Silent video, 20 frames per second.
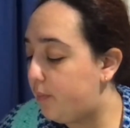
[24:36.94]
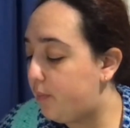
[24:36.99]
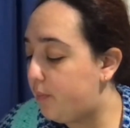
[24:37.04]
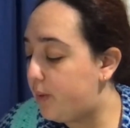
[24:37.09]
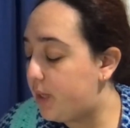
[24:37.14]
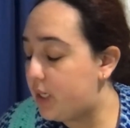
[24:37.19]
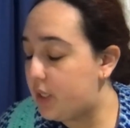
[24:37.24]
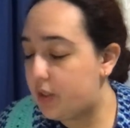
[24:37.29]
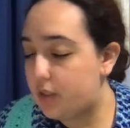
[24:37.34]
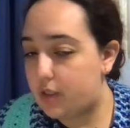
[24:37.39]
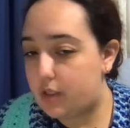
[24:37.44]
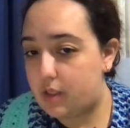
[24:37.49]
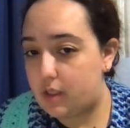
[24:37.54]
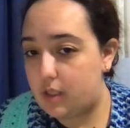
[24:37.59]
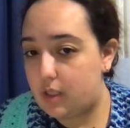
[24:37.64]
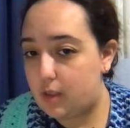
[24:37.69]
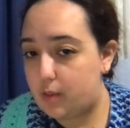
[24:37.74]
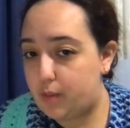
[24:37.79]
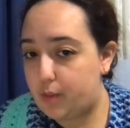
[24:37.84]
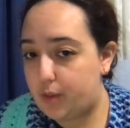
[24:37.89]
because
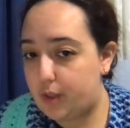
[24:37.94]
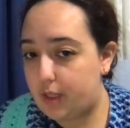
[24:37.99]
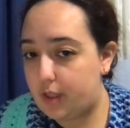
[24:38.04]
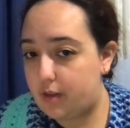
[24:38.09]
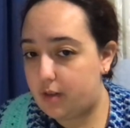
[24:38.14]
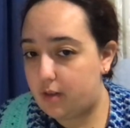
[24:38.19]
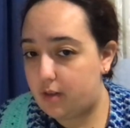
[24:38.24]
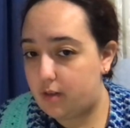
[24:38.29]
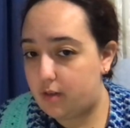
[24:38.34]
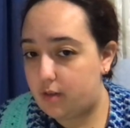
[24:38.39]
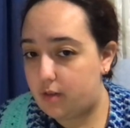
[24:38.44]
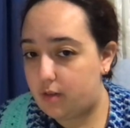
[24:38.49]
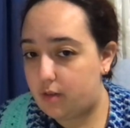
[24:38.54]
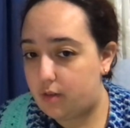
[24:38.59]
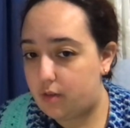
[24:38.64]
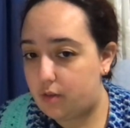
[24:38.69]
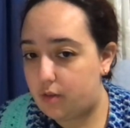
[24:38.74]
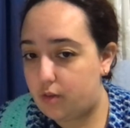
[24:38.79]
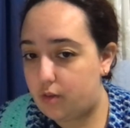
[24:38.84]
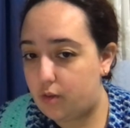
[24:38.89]
this book isn't
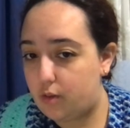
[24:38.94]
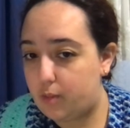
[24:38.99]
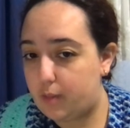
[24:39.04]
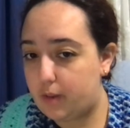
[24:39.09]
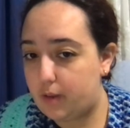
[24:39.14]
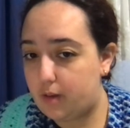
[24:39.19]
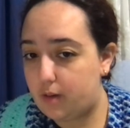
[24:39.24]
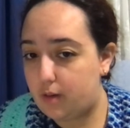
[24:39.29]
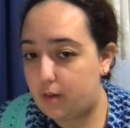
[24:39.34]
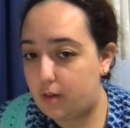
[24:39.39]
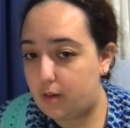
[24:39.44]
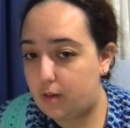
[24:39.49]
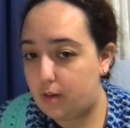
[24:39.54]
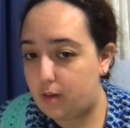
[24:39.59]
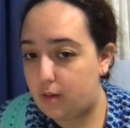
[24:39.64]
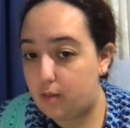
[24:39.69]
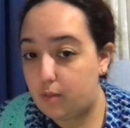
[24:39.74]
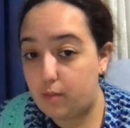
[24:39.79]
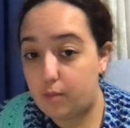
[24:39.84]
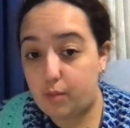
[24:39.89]
super
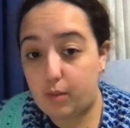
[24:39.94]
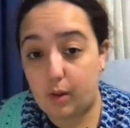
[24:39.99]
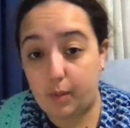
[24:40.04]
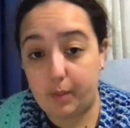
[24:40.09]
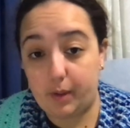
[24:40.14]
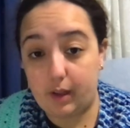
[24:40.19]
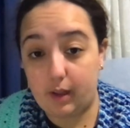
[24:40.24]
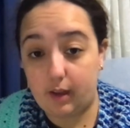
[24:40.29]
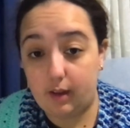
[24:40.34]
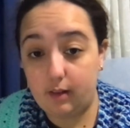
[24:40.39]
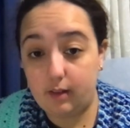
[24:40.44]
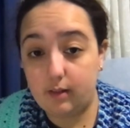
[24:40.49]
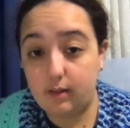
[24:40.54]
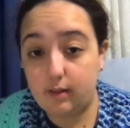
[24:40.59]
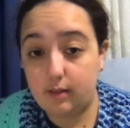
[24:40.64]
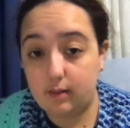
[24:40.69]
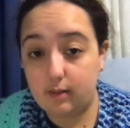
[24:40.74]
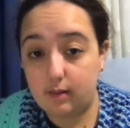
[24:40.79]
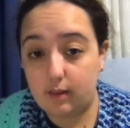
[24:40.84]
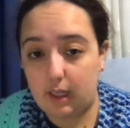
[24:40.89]
popular,
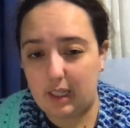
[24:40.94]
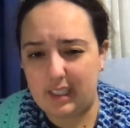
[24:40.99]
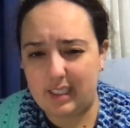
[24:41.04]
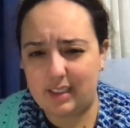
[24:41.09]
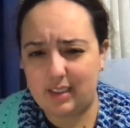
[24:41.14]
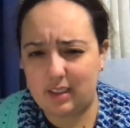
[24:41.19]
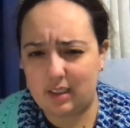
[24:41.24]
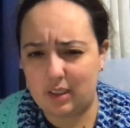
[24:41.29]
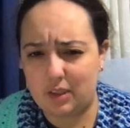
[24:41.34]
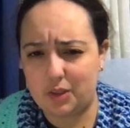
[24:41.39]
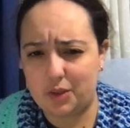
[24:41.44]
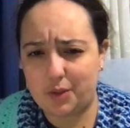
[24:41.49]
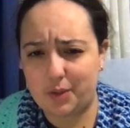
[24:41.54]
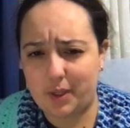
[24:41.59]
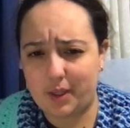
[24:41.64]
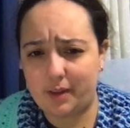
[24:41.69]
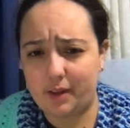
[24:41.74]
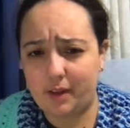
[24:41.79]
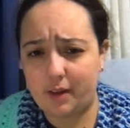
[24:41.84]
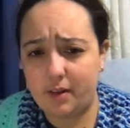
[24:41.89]
at least in
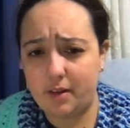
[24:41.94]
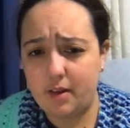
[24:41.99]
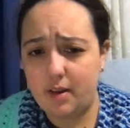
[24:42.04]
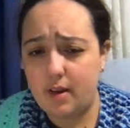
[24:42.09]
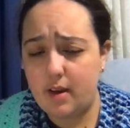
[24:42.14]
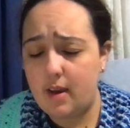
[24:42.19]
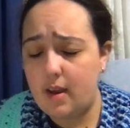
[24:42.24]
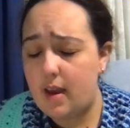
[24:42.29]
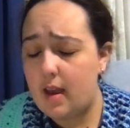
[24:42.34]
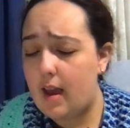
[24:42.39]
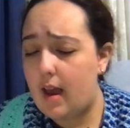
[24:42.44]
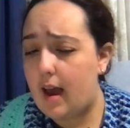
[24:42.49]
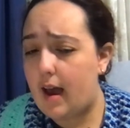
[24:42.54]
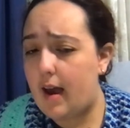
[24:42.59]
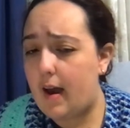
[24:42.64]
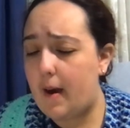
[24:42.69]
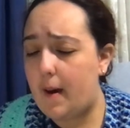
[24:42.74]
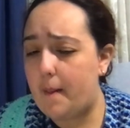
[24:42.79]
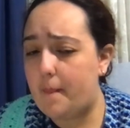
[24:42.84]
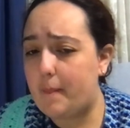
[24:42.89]
Australia,
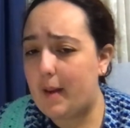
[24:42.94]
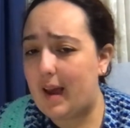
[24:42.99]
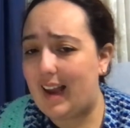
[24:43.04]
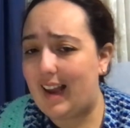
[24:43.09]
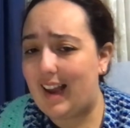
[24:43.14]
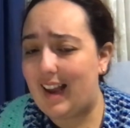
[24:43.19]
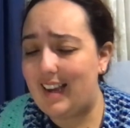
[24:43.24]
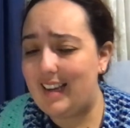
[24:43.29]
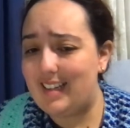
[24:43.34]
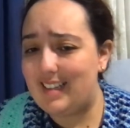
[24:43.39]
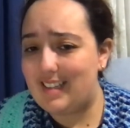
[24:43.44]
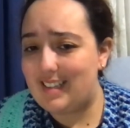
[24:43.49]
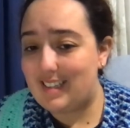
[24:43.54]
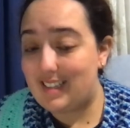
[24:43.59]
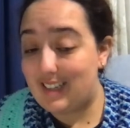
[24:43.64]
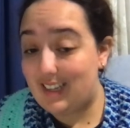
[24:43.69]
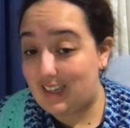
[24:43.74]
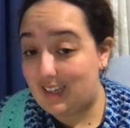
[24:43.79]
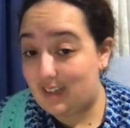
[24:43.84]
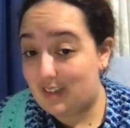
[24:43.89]
I
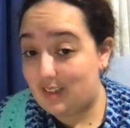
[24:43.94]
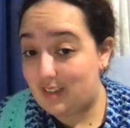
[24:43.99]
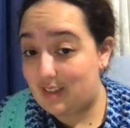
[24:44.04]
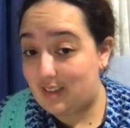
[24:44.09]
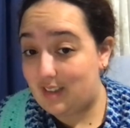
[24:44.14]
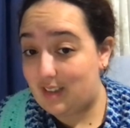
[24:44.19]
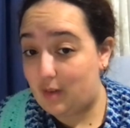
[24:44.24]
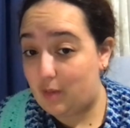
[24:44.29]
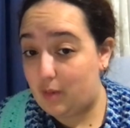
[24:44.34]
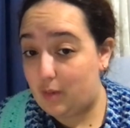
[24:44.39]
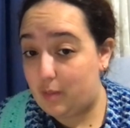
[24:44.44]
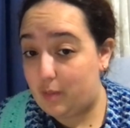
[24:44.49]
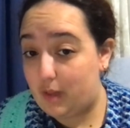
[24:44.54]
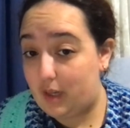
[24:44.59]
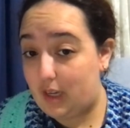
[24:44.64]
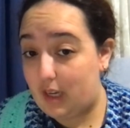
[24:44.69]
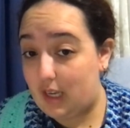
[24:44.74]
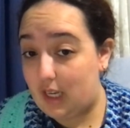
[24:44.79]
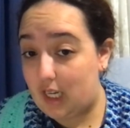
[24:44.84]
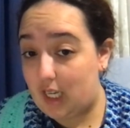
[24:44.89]
doubt there would
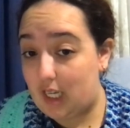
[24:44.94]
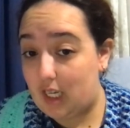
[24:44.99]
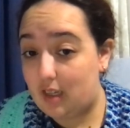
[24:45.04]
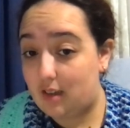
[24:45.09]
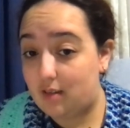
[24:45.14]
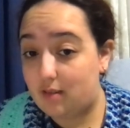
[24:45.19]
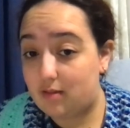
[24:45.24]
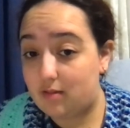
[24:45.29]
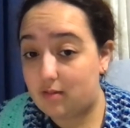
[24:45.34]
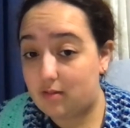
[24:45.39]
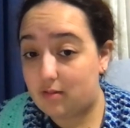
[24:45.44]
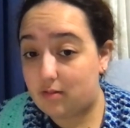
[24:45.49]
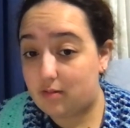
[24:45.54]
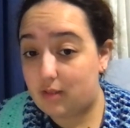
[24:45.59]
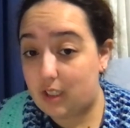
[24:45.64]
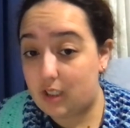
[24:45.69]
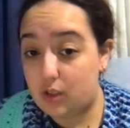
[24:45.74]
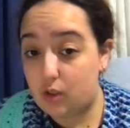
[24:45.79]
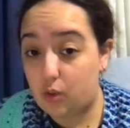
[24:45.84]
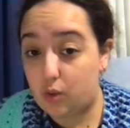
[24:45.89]
be any
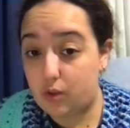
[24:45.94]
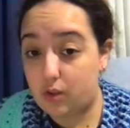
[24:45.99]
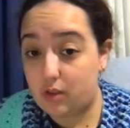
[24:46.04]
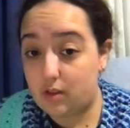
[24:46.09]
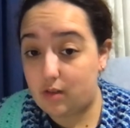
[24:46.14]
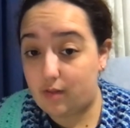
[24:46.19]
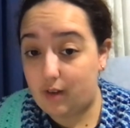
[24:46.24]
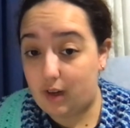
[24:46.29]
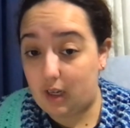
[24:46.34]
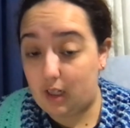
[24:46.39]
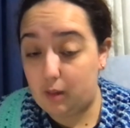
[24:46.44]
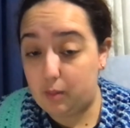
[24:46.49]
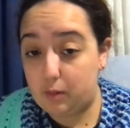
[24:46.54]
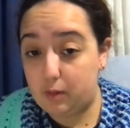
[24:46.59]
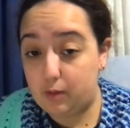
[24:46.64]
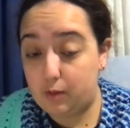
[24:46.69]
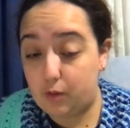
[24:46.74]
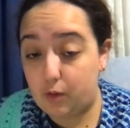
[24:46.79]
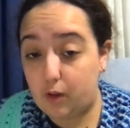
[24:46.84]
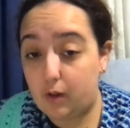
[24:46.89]
resources available
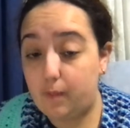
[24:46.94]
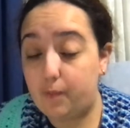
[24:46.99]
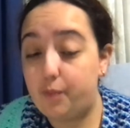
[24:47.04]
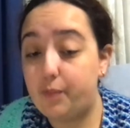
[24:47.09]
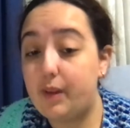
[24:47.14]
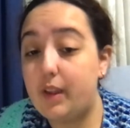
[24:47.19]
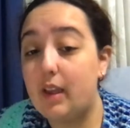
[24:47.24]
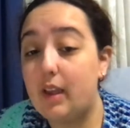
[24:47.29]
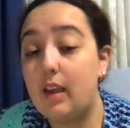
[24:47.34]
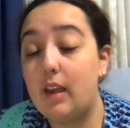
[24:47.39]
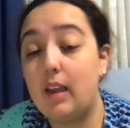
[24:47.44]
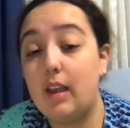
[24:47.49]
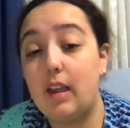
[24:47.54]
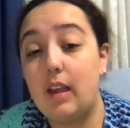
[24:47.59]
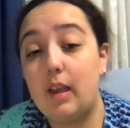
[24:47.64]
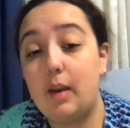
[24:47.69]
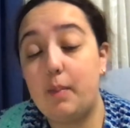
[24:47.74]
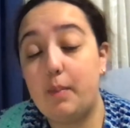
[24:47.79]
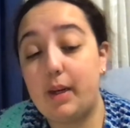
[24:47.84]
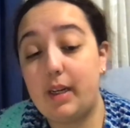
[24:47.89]
for it.
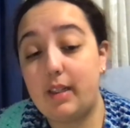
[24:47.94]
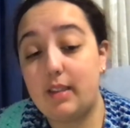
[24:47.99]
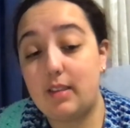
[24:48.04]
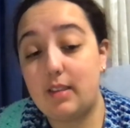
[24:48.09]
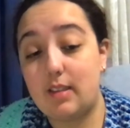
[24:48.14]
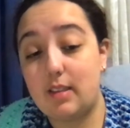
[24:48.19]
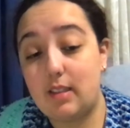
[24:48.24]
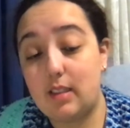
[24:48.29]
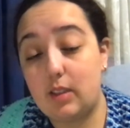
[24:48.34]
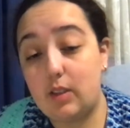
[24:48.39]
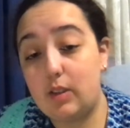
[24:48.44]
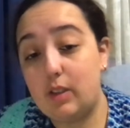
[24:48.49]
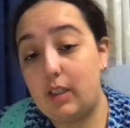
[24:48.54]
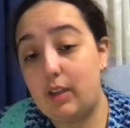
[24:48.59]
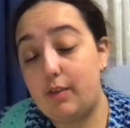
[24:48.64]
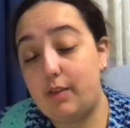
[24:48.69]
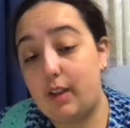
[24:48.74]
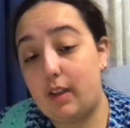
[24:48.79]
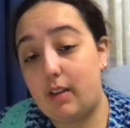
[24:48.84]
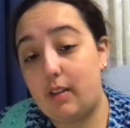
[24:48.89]
But still,
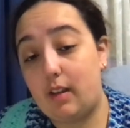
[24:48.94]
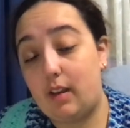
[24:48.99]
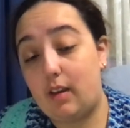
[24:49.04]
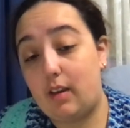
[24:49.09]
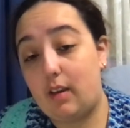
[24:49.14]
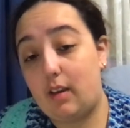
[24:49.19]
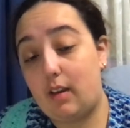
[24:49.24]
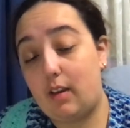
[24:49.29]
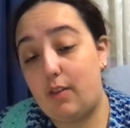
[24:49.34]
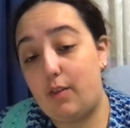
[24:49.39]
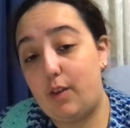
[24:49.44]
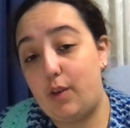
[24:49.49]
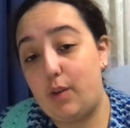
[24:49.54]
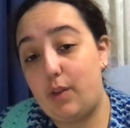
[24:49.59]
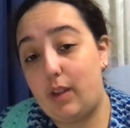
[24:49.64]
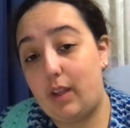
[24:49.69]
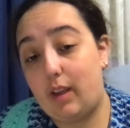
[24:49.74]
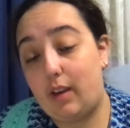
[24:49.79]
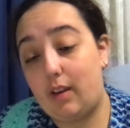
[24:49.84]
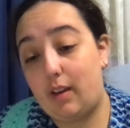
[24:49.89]
if you
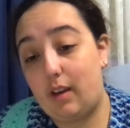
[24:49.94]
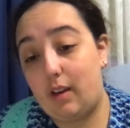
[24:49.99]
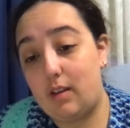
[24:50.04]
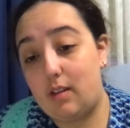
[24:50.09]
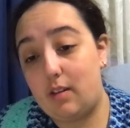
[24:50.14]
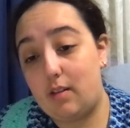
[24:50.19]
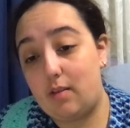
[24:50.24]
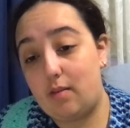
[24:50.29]
think it